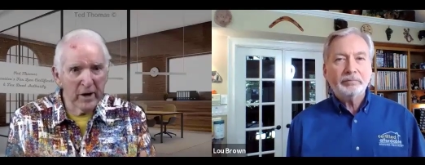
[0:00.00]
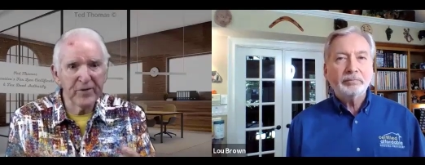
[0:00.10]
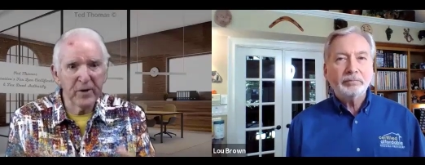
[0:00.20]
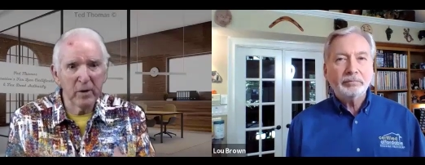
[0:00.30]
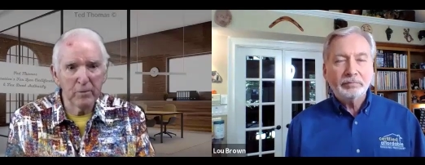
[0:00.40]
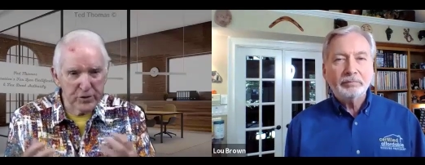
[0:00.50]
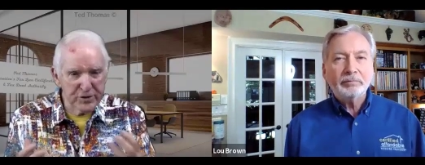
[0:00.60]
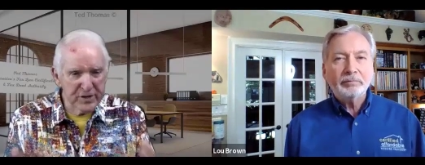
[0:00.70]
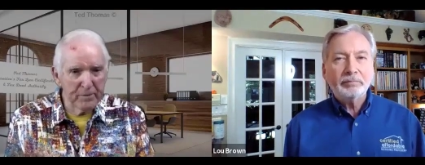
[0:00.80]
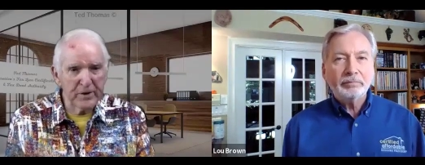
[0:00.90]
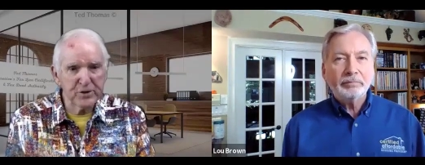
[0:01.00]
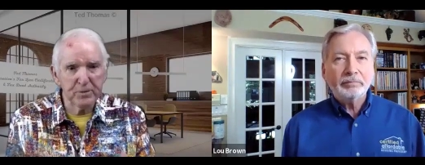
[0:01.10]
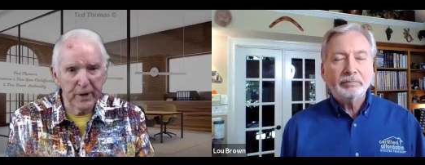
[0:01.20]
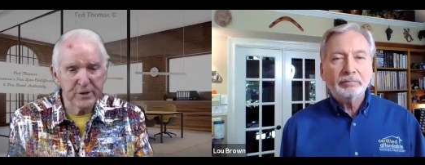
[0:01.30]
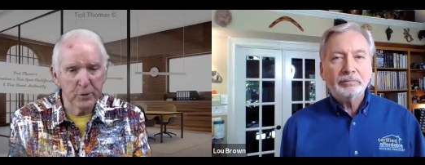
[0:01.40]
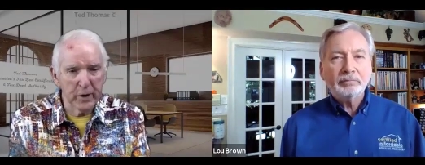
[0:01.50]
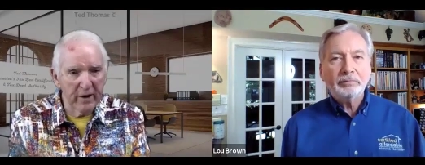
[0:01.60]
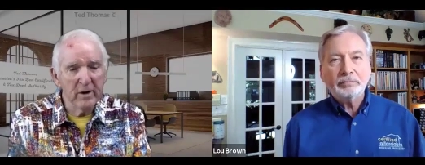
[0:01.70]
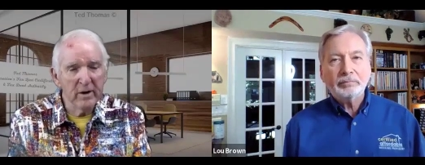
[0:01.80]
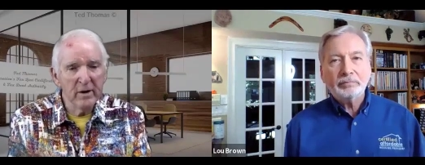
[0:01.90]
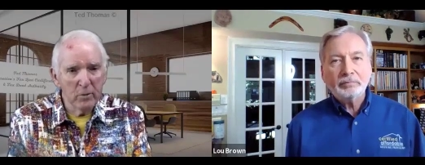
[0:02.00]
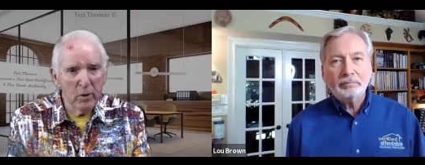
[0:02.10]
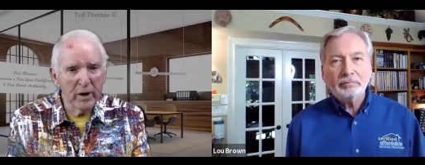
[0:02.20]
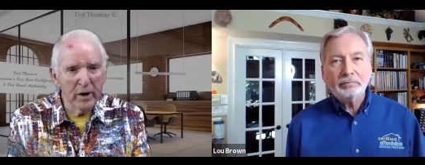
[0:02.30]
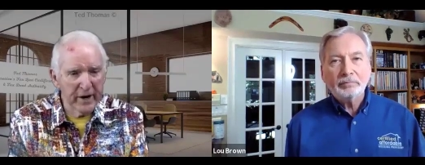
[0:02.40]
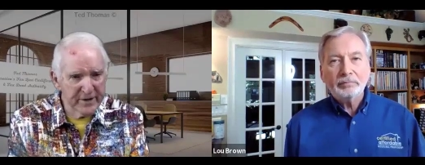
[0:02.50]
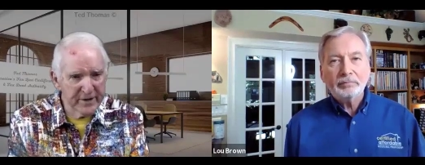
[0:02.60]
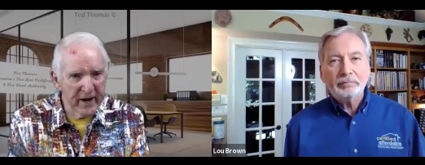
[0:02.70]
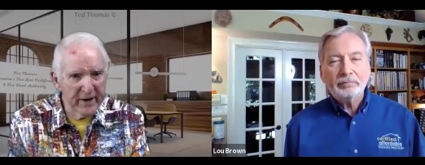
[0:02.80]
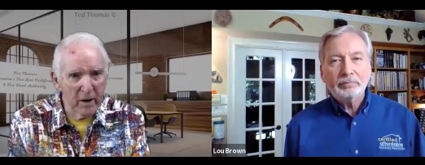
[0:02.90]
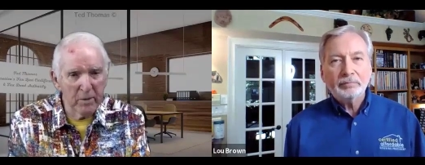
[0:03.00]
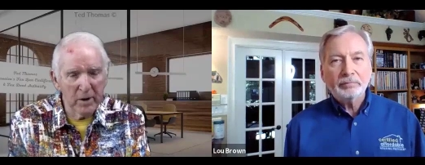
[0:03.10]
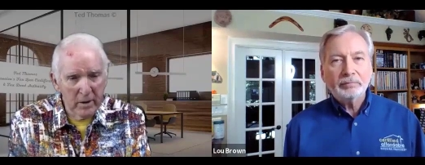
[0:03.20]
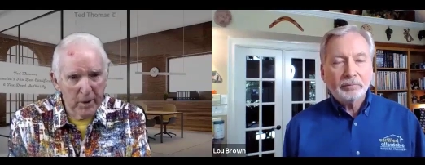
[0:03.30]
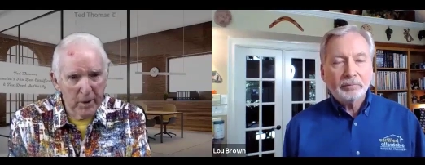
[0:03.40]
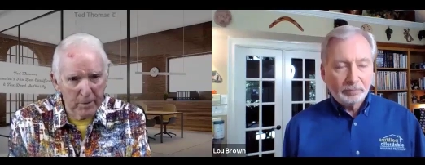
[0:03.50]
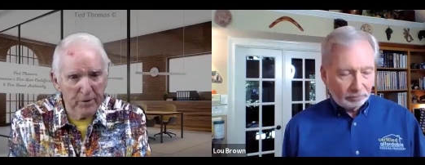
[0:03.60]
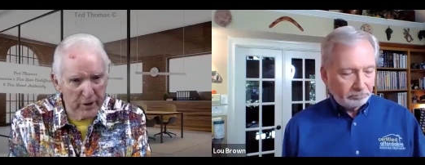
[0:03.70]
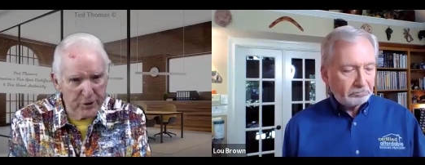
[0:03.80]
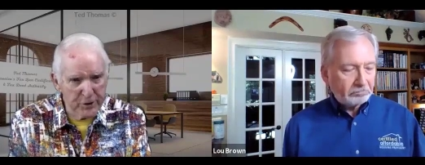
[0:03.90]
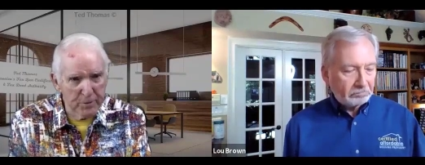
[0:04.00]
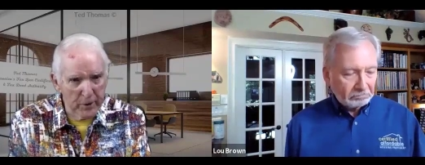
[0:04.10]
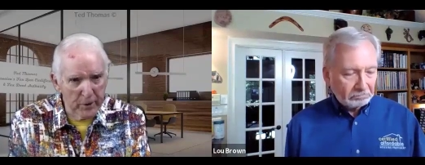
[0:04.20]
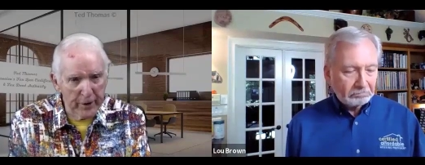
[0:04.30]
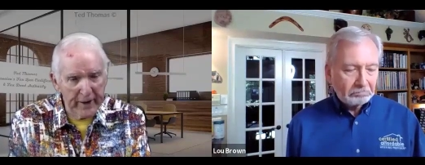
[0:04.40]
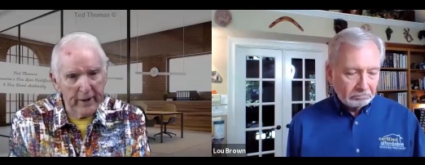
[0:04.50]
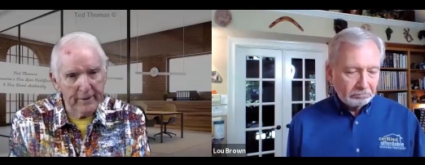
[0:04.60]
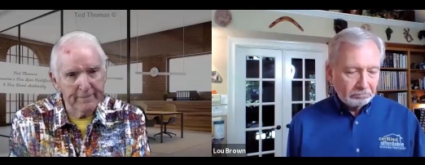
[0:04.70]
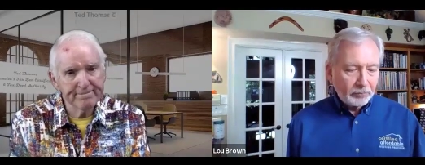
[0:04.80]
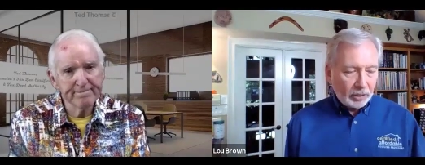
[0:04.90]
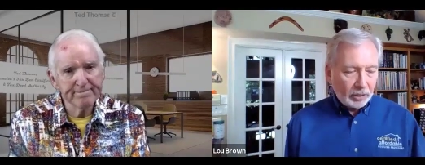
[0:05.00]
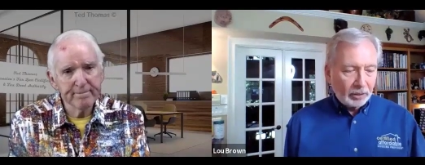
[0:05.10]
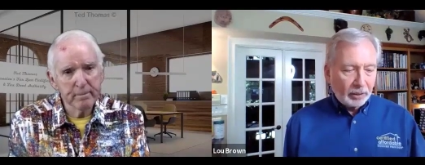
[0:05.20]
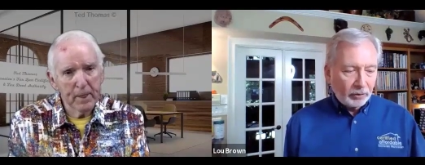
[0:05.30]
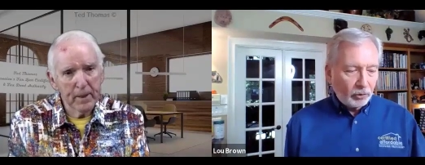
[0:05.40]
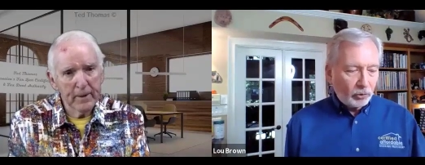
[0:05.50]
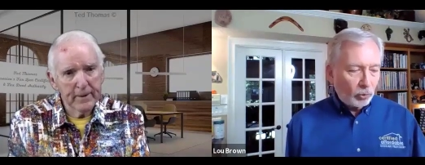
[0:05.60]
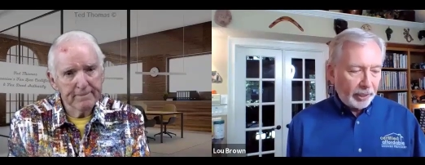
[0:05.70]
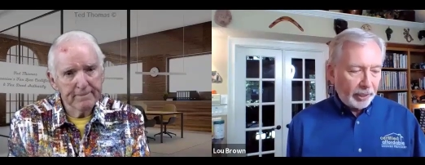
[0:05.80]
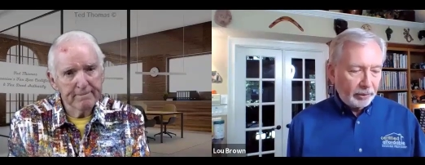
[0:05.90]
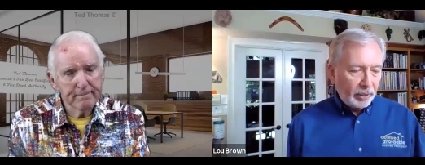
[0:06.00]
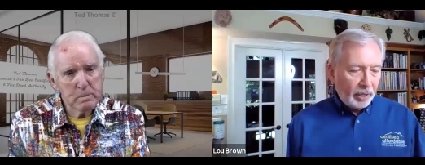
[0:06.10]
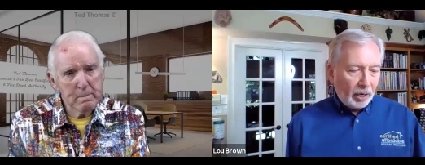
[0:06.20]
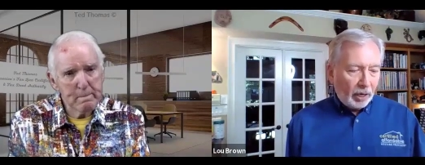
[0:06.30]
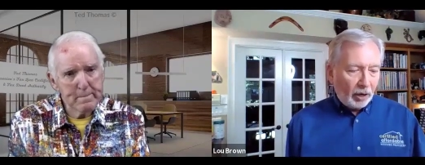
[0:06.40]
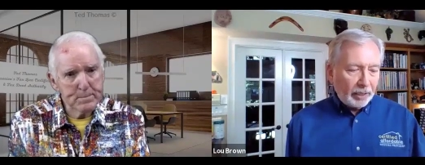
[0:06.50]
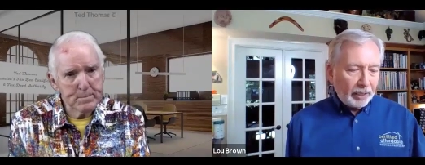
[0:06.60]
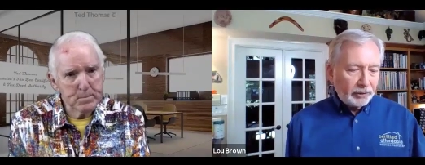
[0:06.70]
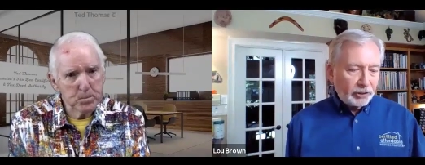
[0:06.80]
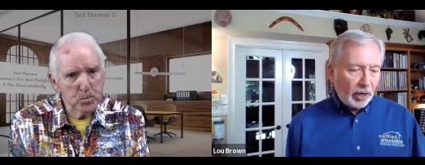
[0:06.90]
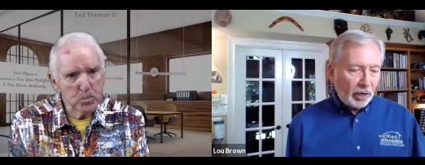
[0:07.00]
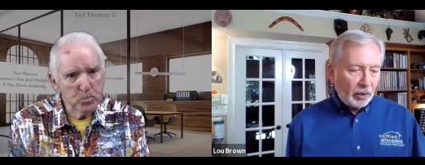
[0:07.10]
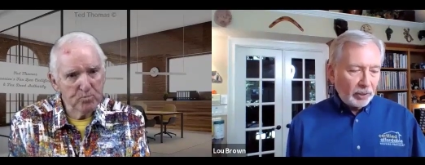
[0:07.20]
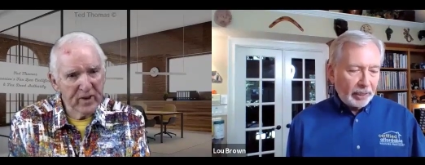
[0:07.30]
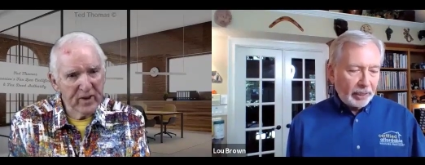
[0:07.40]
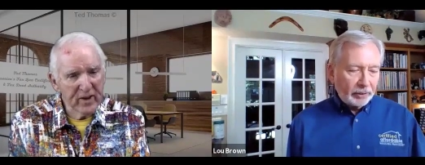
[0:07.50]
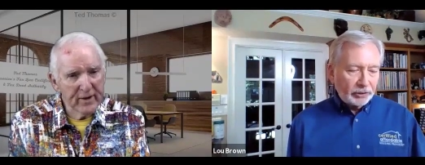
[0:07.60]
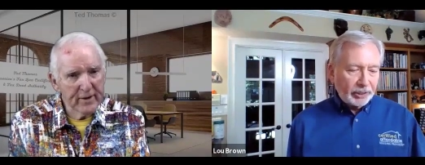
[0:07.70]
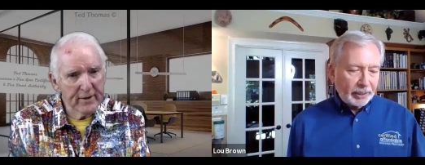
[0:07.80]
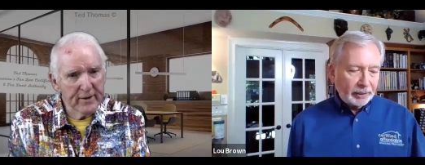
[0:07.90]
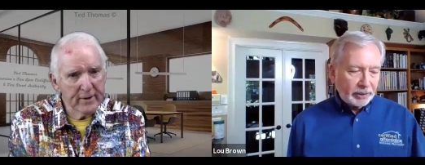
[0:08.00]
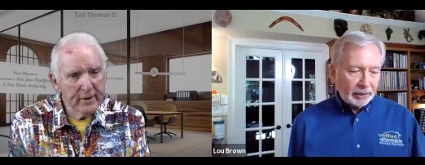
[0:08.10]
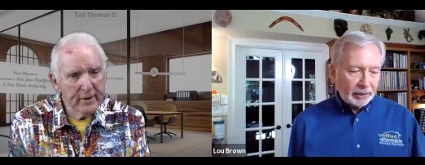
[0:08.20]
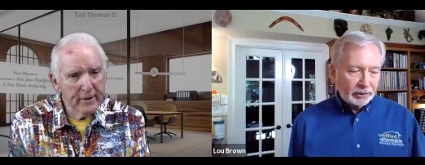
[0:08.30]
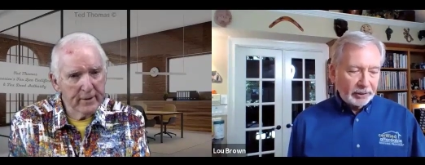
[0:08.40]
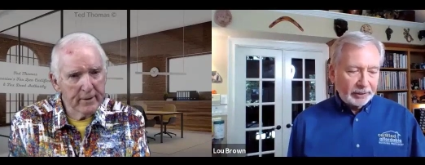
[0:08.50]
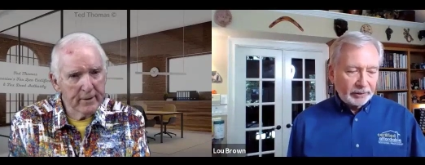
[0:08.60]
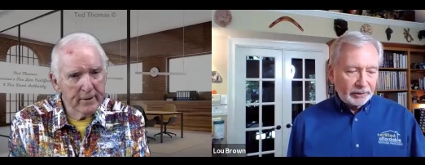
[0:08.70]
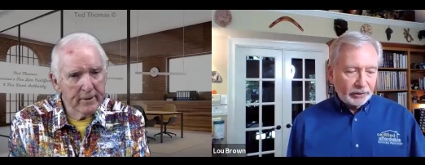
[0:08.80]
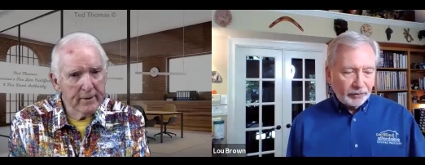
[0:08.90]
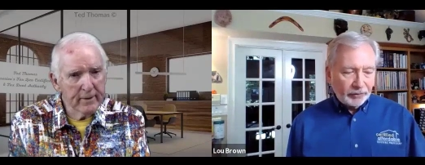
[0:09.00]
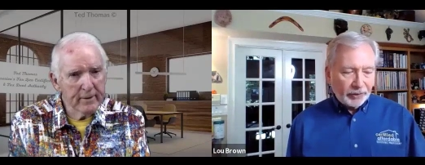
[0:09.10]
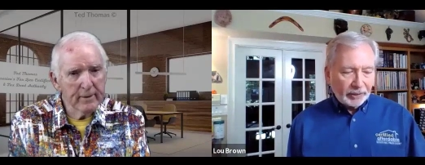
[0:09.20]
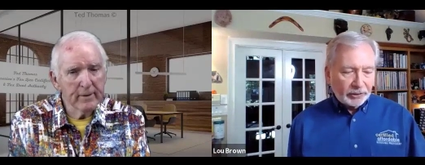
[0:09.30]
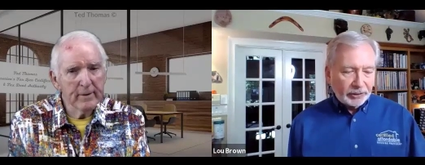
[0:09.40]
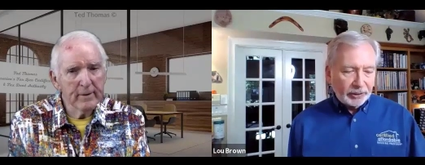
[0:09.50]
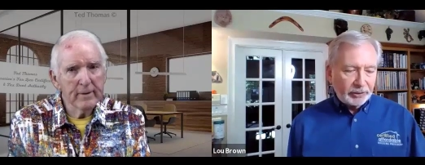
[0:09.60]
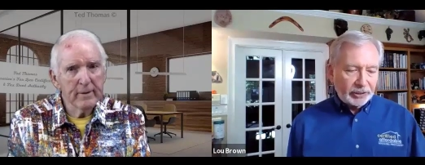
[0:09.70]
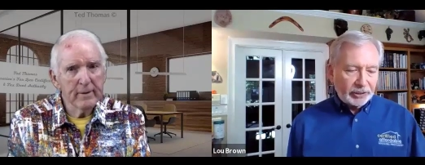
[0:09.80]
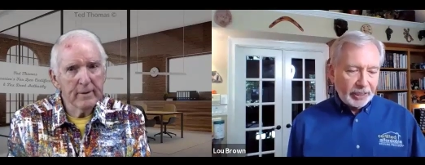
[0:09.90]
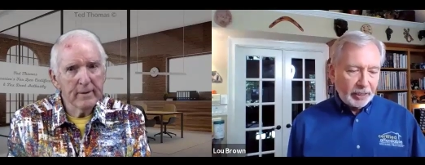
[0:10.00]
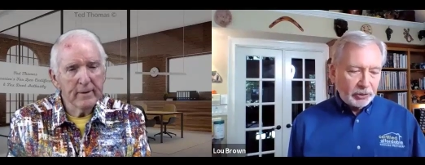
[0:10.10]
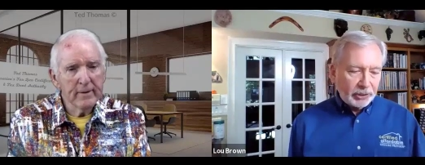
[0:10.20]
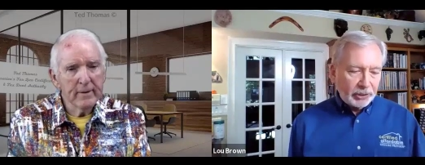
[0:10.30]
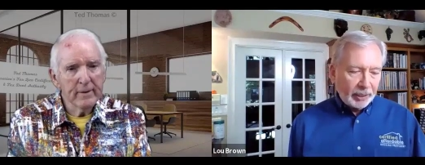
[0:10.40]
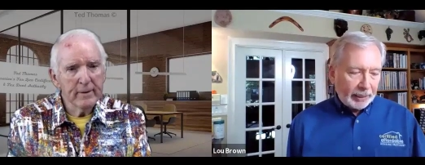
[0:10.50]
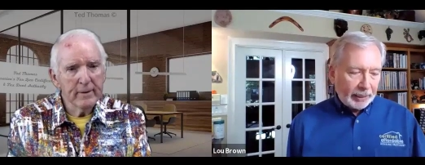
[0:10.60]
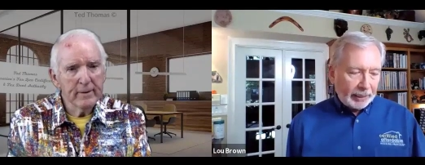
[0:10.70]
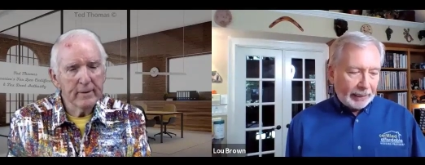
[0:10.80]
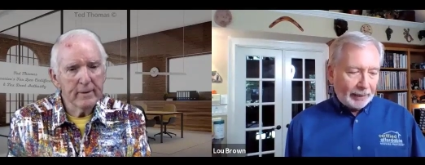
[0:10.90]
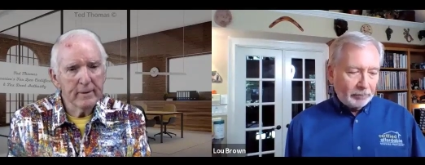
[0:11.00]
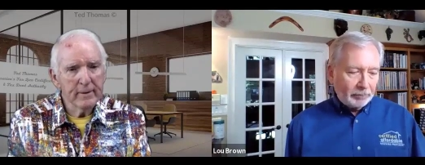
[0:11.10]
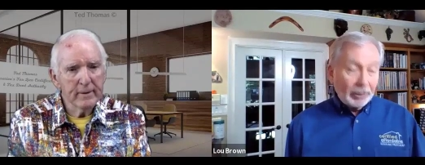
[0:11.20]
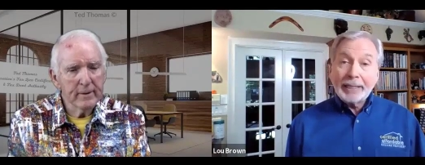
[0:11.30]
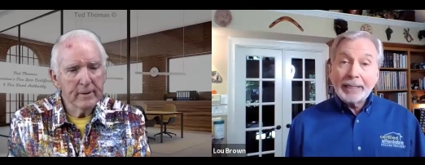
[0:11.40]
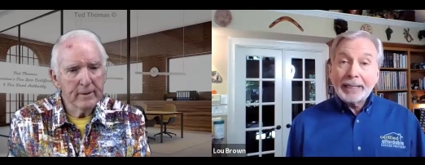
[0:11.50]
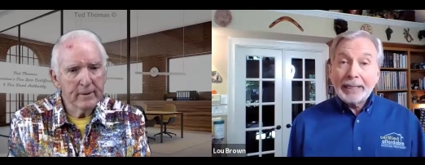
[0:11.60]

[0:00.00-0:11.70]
Speaker 1: the money from them, use their pension plans or whatever. We won't get into that now, but people really should be learning that.
Speaker 2: Great. All right. So I really understand tax lien certificates. It seems uh, like